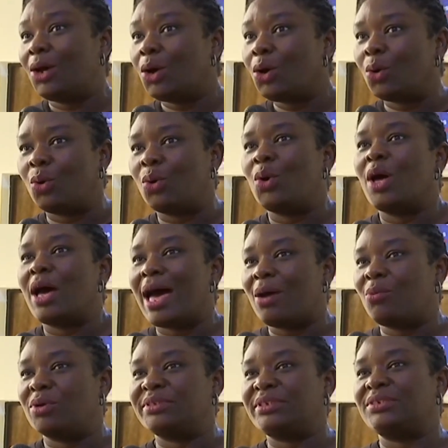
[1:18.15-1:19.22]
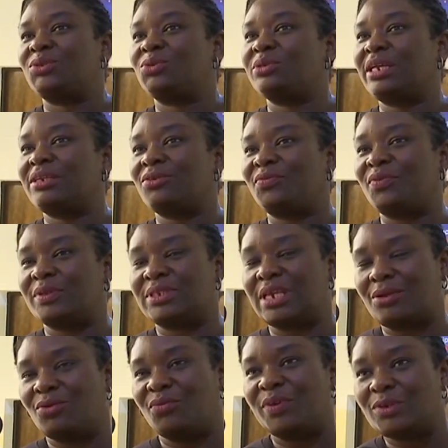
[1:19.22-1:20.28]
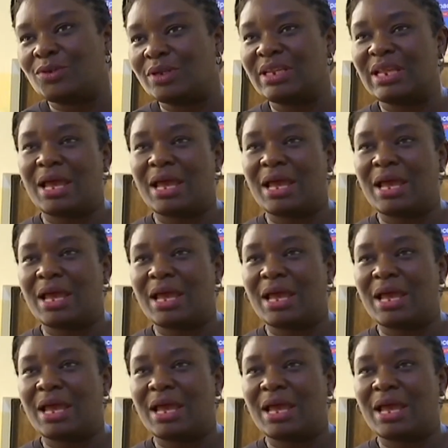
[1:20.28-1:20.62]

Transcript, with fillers: oh, I was a student of your Technovation,